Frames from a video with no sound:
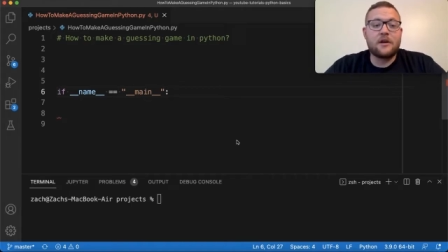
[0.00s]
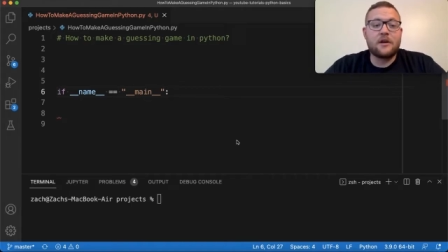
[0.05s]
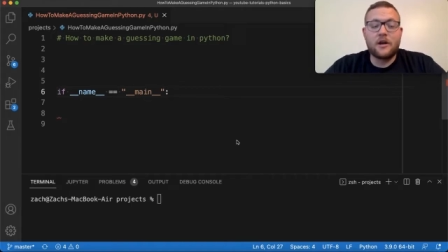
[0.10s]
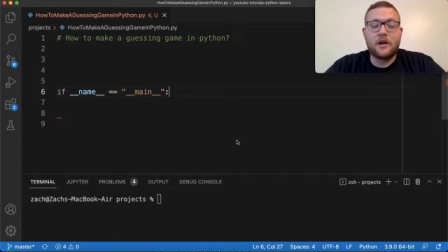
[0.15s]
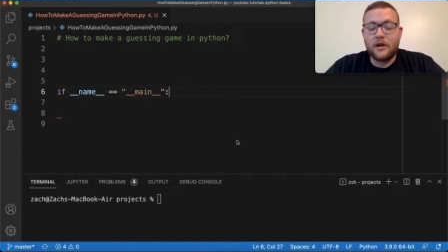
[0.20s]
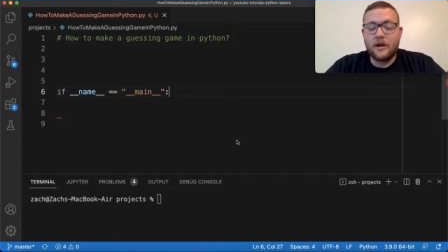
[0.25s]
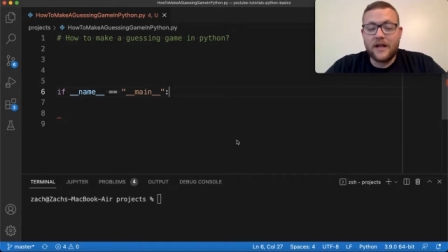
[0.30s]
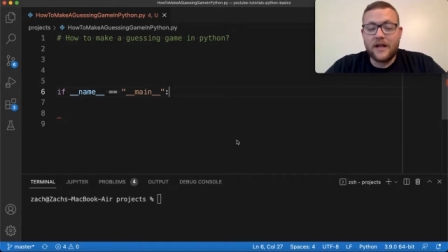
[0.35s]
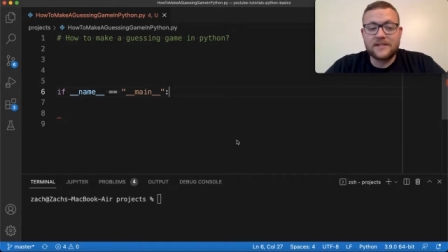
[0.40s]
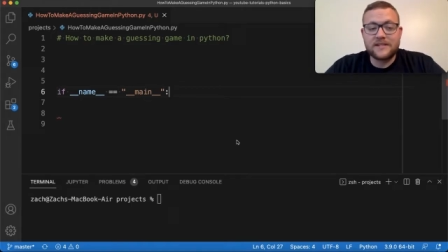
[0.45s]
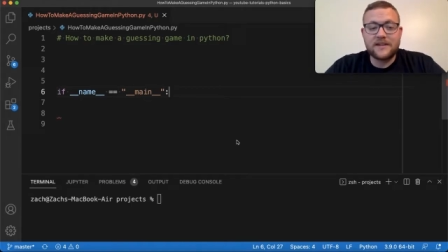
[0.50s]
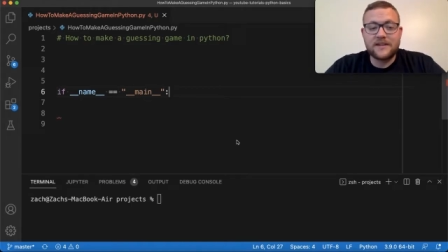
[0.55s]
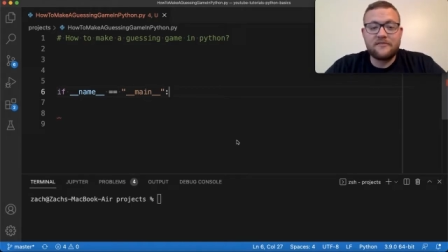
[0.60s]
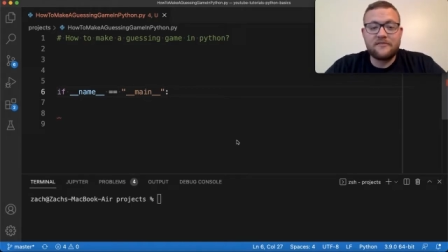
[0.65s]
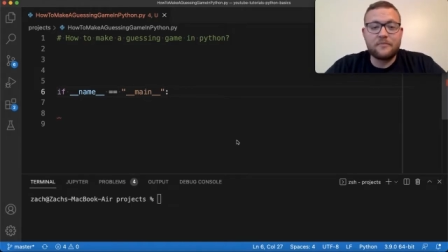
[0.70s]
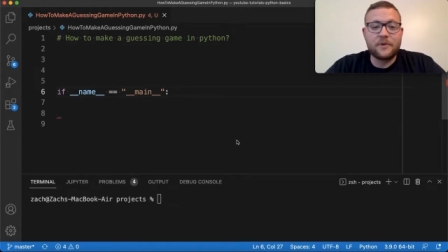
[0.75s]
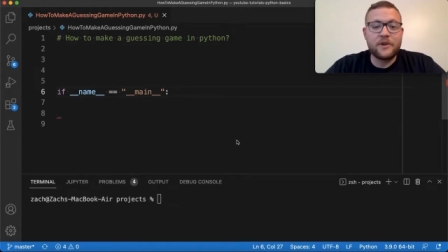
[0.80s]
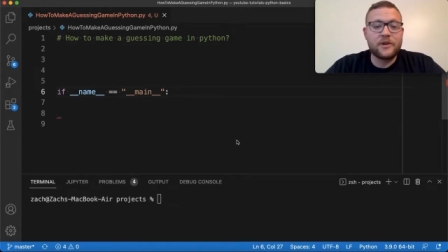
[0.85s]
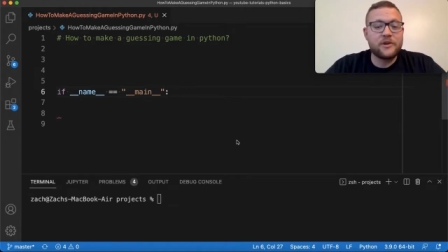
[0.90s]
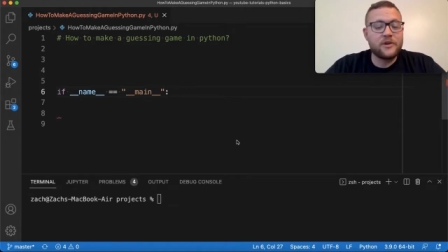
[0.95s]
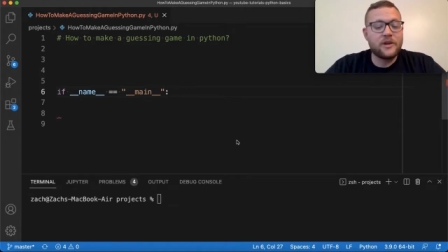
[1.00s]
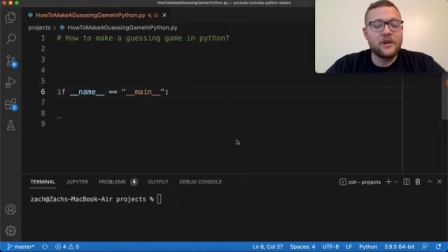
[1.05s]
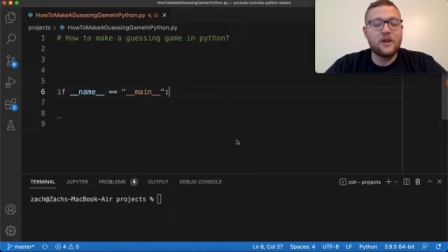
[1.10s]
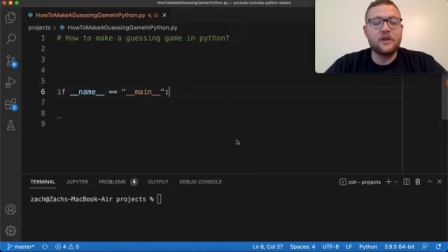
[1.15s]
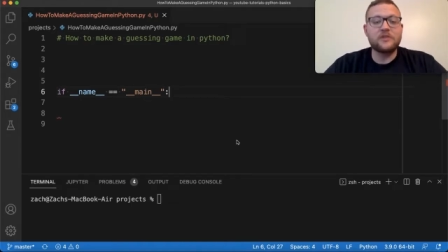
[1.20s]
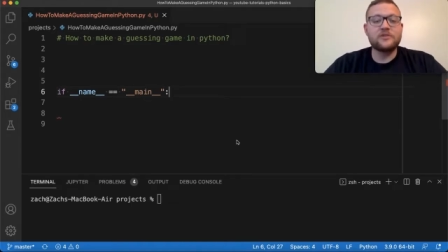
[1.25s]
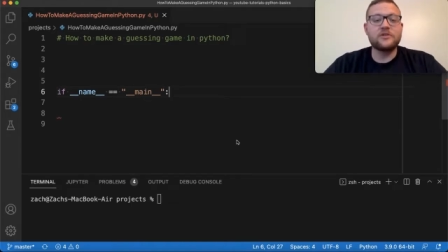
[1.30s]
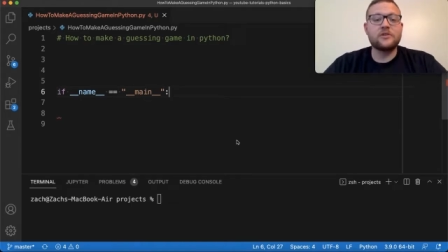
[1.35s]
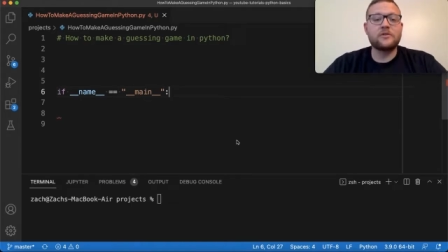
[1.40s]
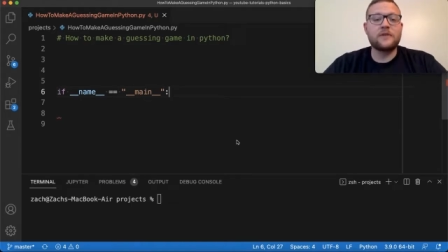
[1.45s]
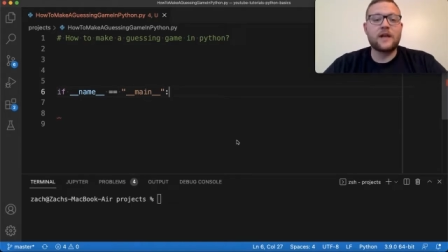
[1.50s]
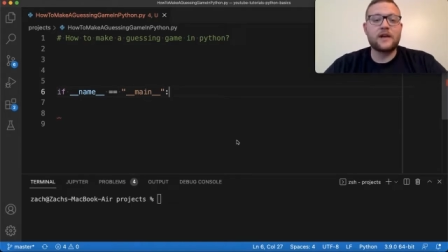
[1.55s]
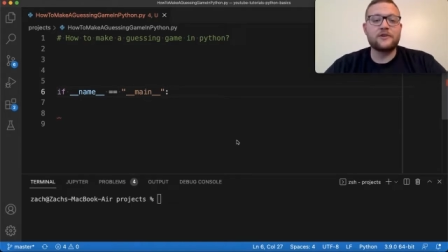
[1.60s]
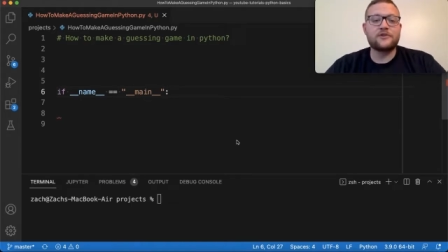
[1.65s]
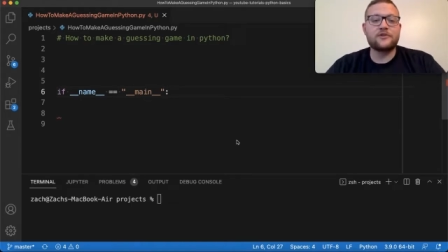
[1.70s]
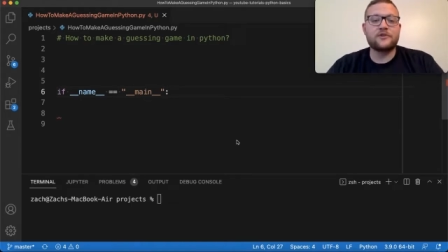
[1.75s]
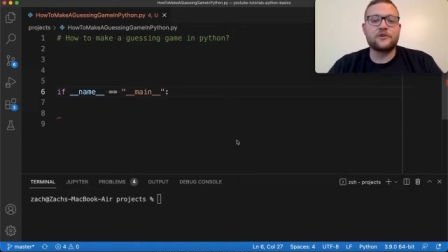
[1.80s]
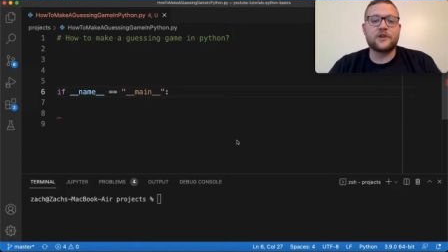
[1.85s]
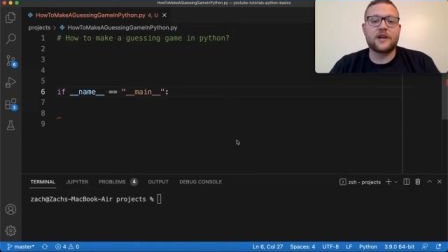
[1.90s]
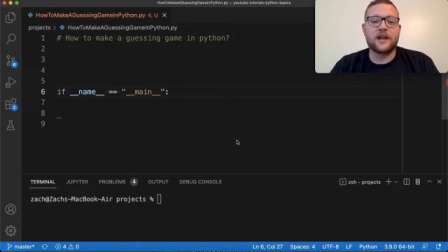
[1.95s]
and all that stuff, but it also allows
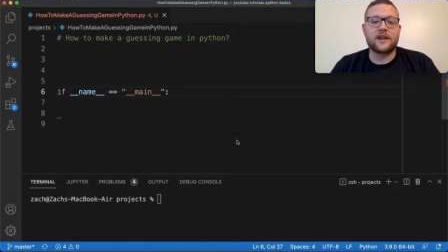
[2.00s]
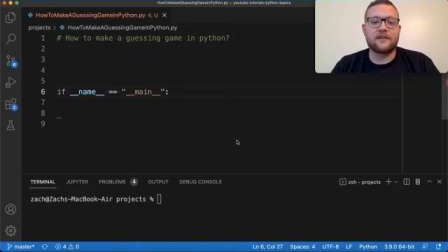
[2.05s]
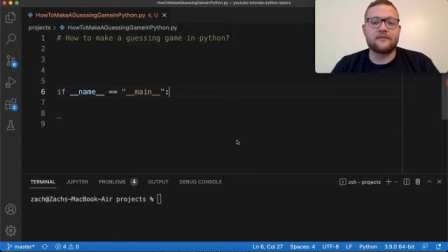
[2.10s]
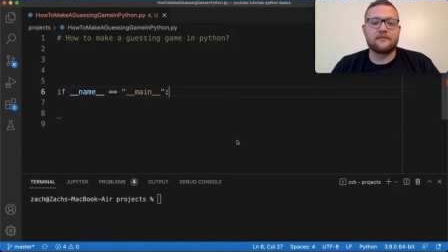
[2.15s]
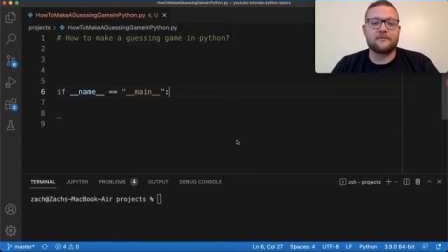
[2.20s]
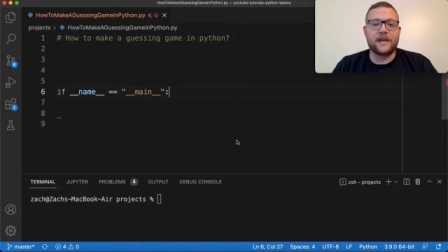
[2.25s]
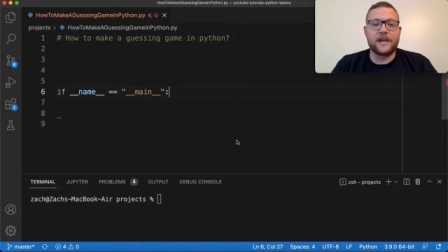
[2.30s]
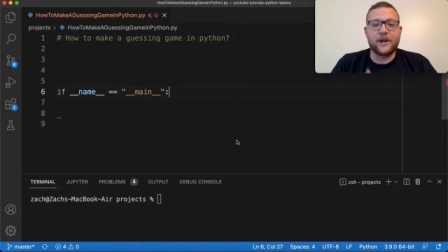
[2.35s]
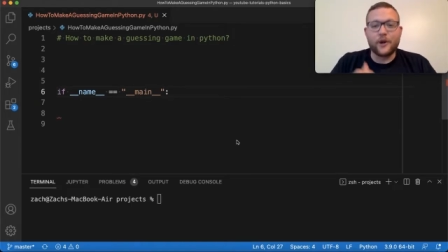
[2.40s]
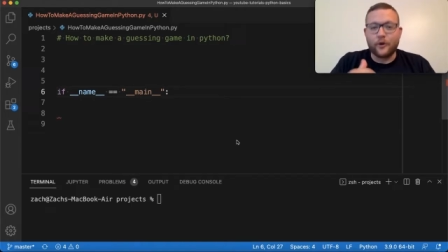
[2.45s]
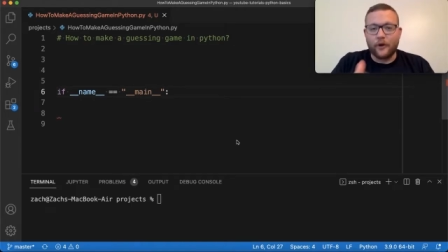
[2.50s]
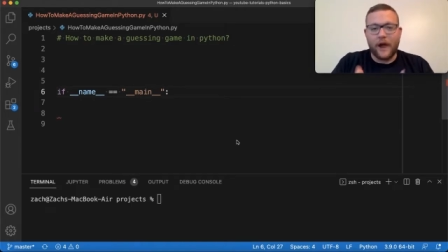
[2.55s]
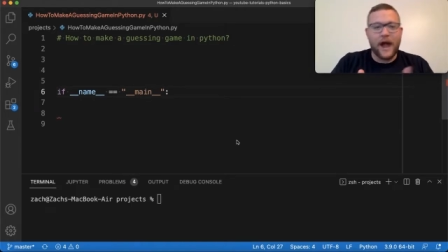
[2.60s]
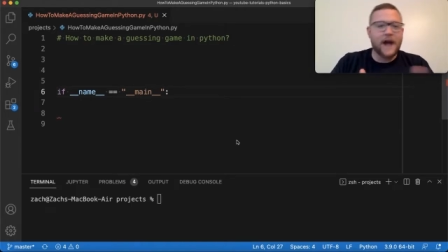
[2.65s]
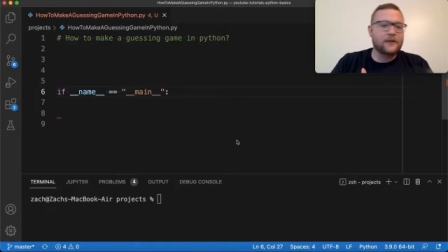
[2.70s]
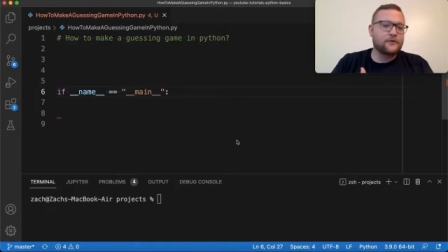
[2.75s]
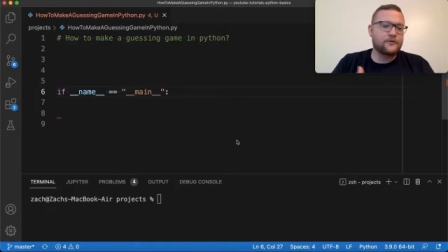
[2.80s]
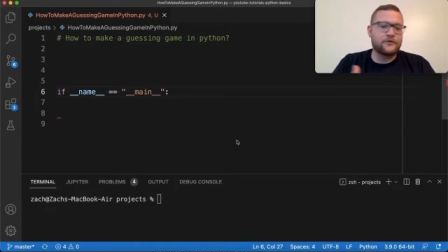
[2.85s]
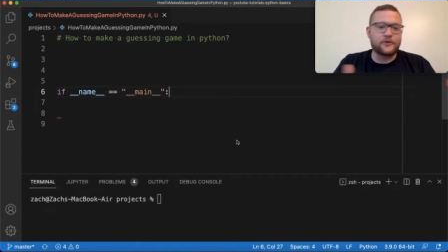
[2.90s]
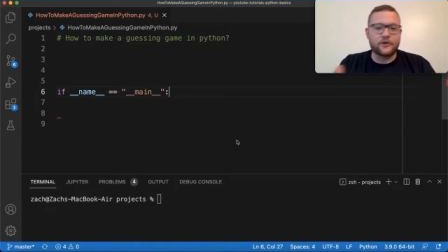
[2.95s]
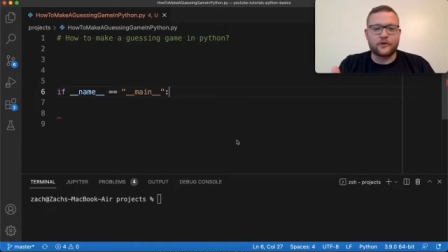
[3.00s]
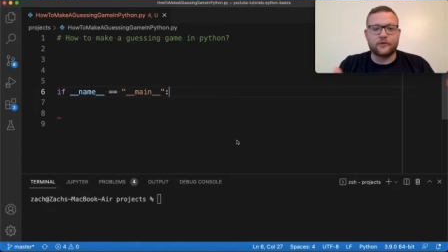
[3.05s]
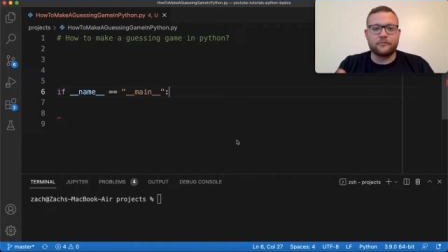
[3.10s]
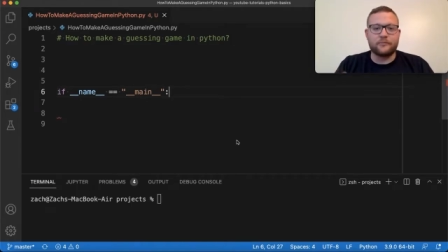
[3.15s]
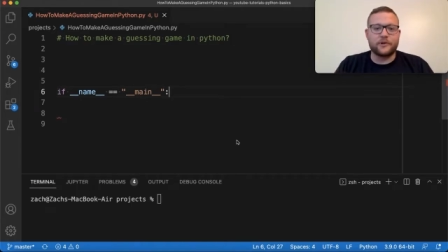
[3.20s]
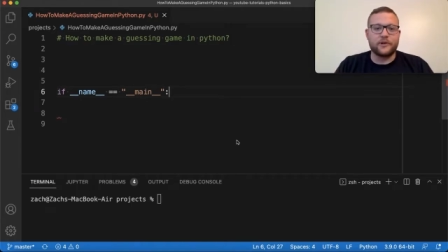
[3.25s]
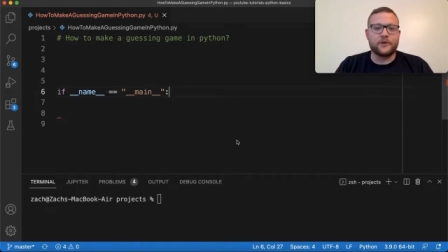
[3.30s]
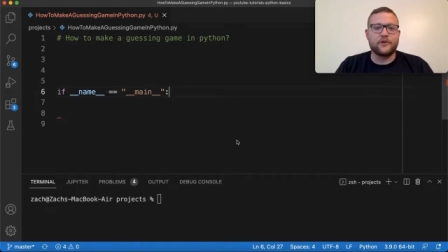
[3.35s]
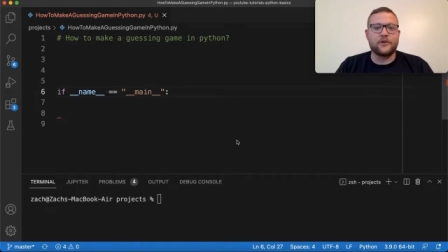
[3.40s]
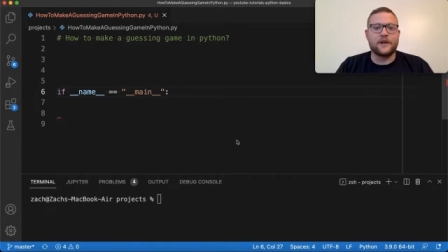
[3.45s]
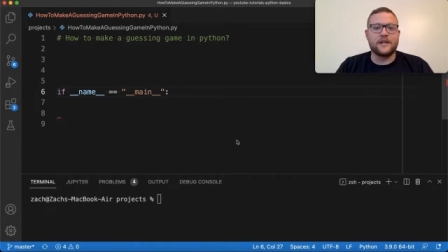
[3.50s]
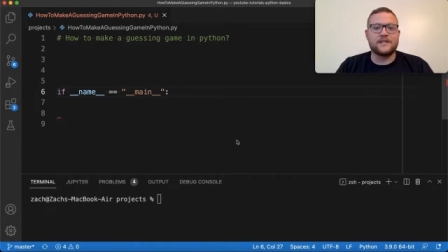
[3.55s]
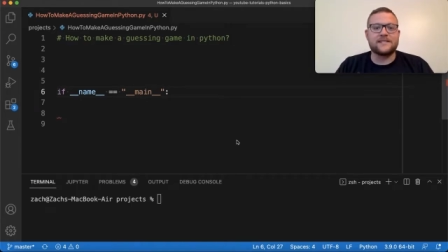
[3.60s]
you to kind of interact with your computer and